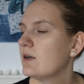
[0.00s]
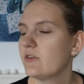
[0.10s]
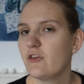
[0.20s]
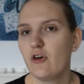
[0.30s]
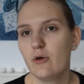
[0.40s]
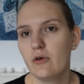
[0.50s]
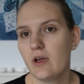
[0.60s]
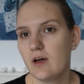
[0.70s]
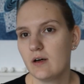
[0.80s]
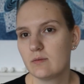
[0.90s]
So
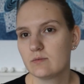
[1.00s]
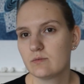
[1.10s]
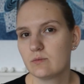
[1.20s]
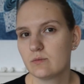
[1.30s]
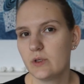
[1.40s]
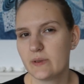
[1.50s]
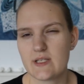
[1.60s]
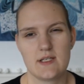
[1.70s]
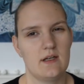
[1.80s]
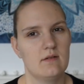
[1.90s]
yeah, we will
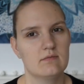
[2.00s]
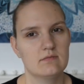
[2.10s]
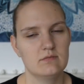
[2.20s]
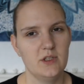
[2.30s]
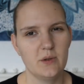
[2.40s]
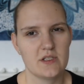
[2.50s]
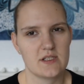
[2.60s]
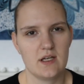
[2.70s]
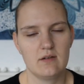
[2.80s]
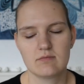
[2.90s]
see. We will see.